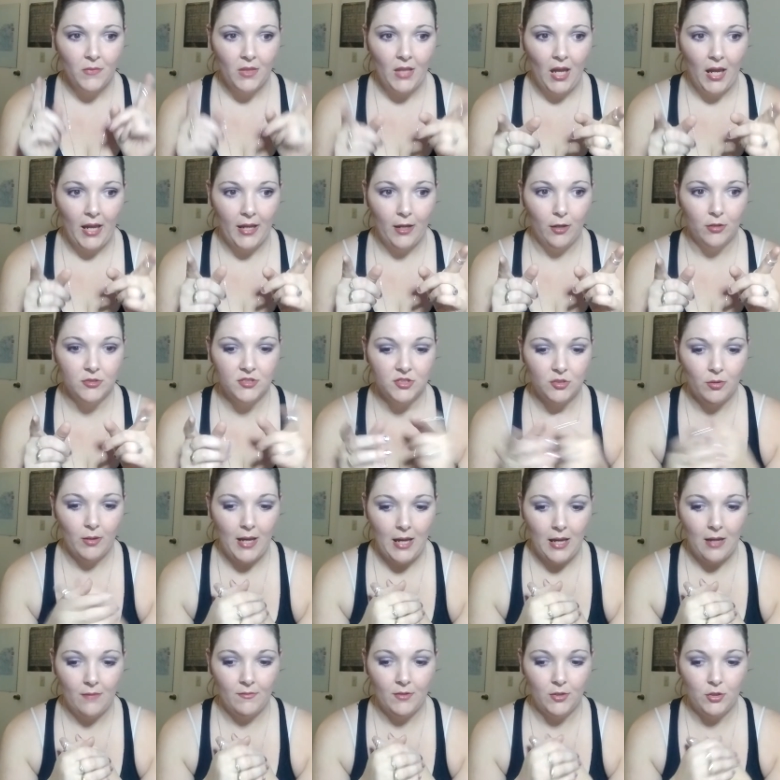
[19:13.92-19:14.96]
I also
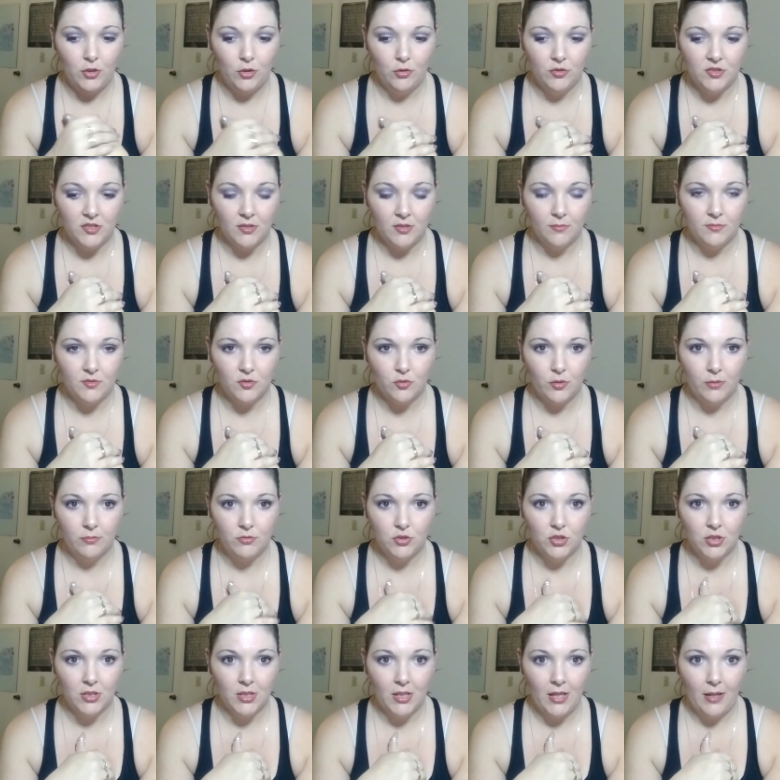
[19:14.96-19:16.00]
have a new
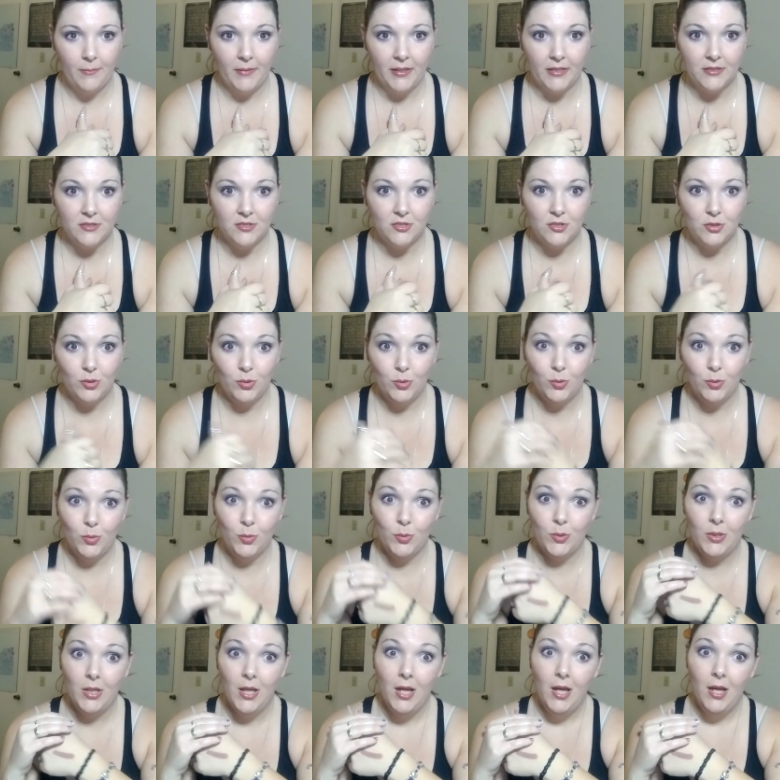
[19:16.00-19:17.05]
subscription coming
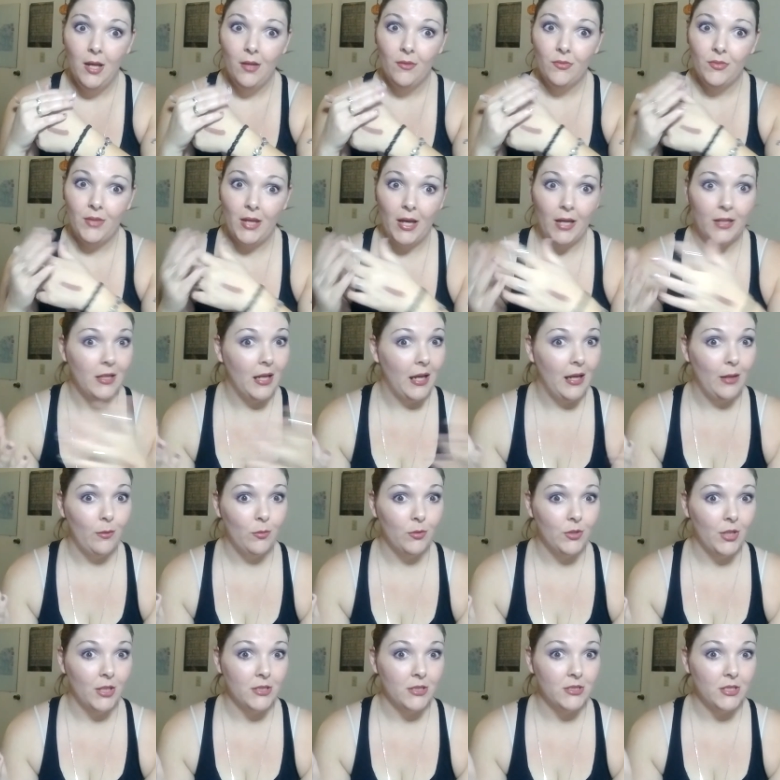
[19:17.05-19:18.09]
soon that I
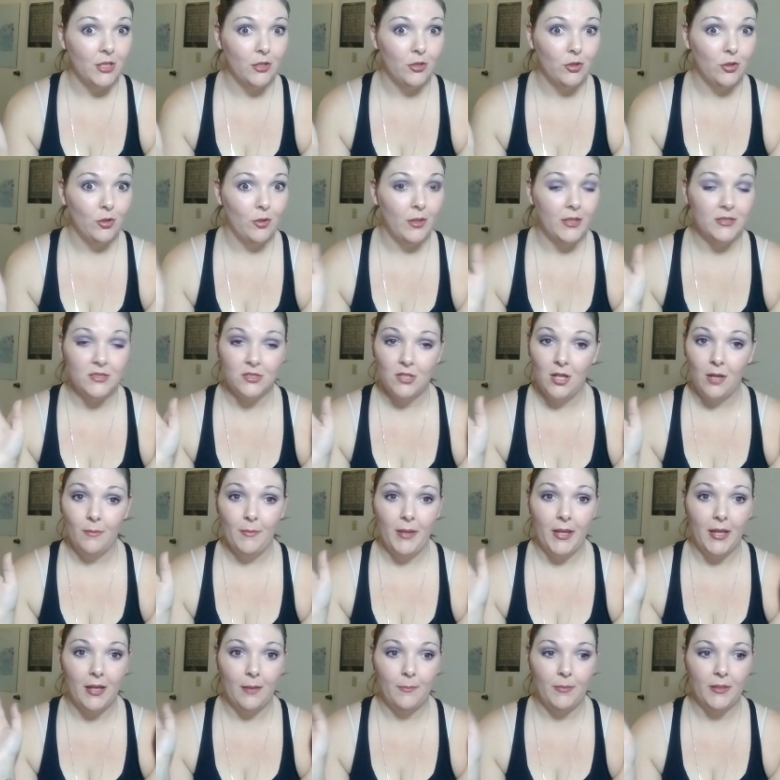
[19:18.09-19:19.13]
will not tell you. It's not
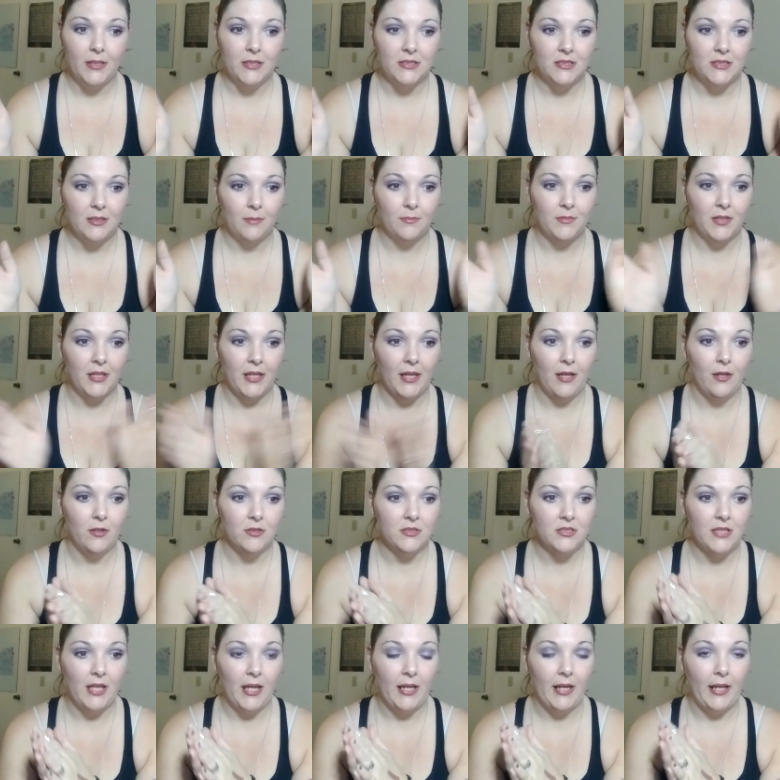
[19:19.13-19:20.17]
makeup, but it's something
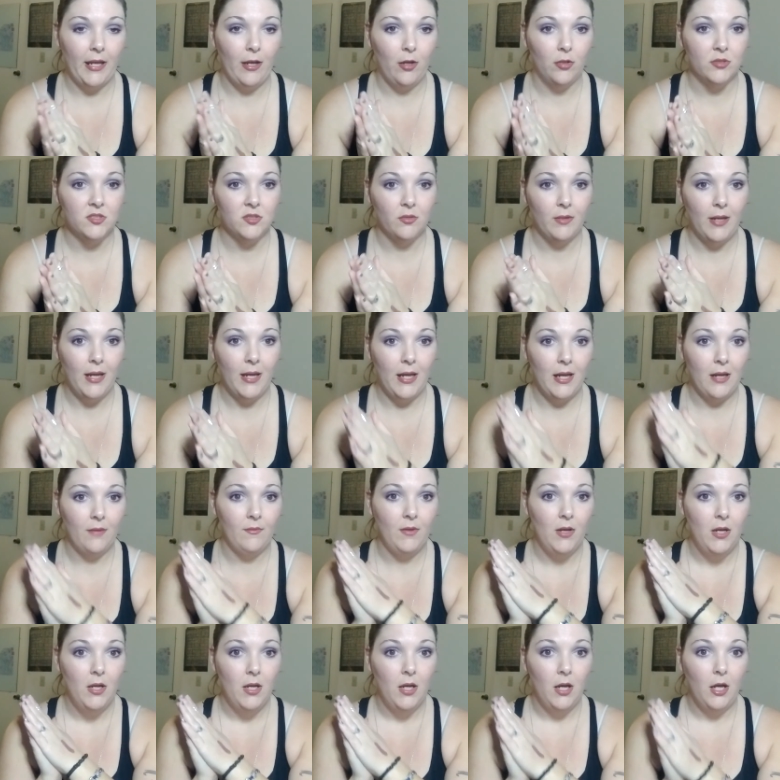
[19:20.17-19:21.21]
else. And I also have
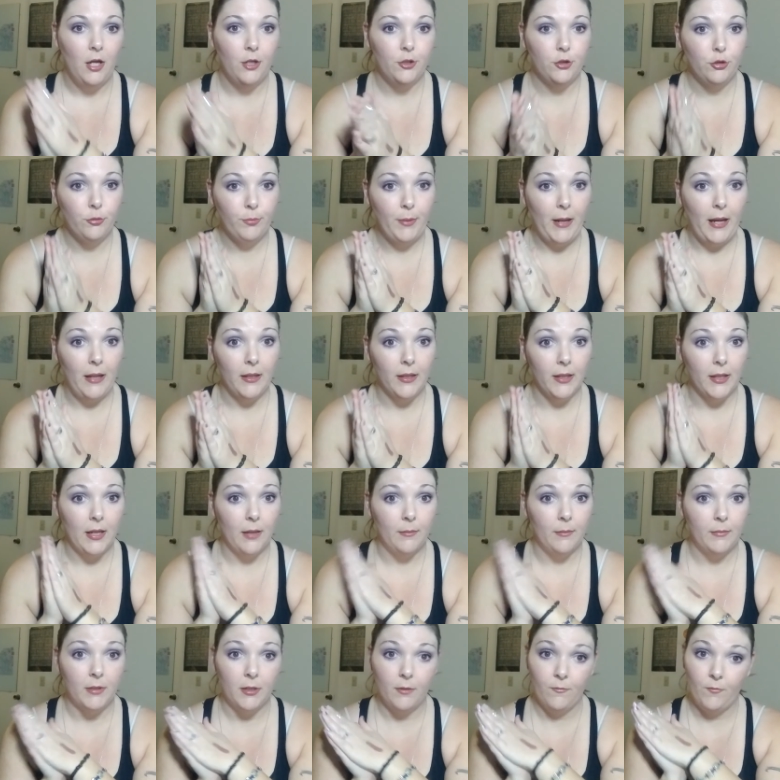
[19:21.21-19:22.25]
a new palette
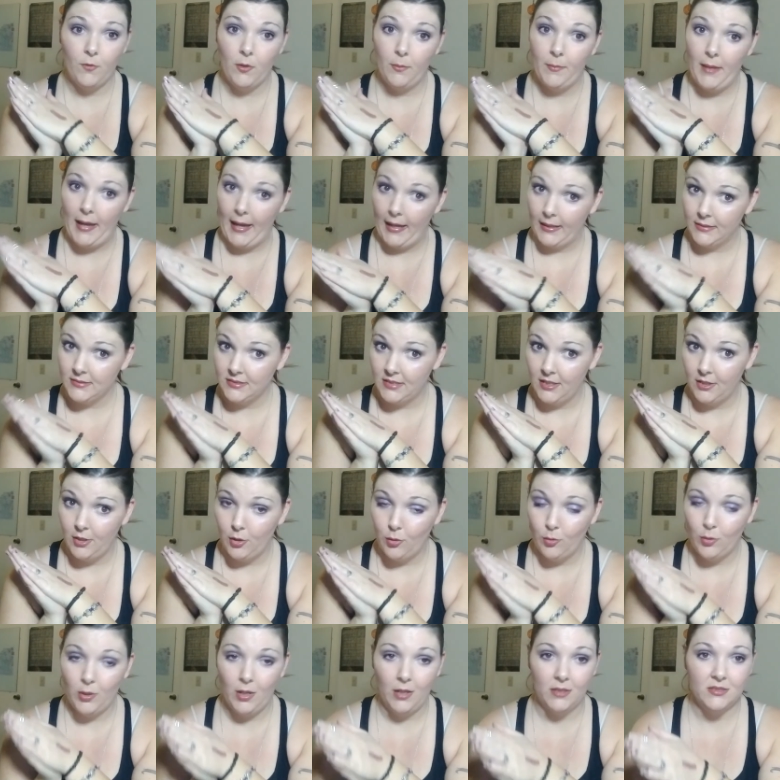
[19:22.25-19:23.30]
coming from
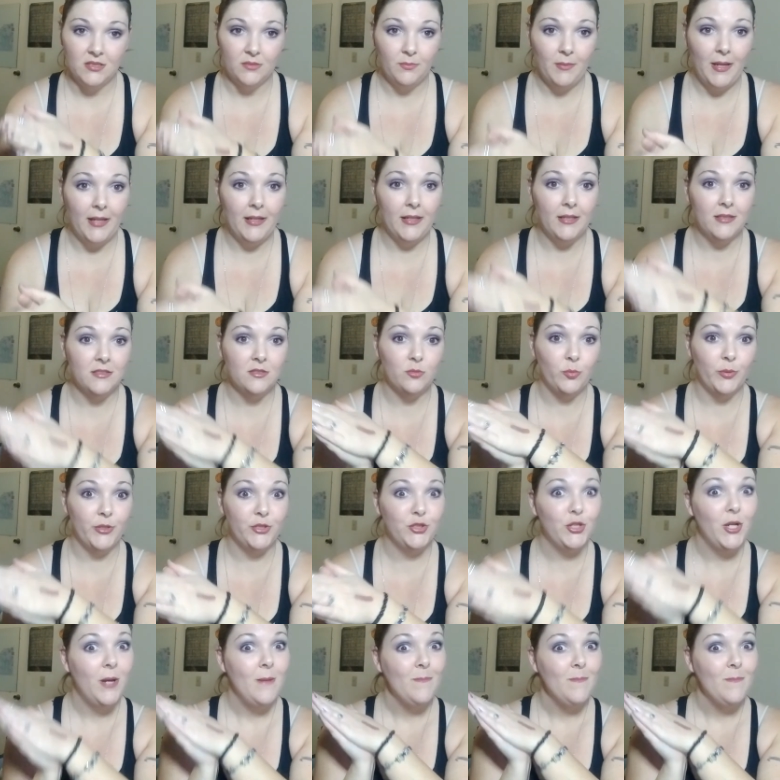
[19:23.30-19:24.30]
XNO Cosmetics, which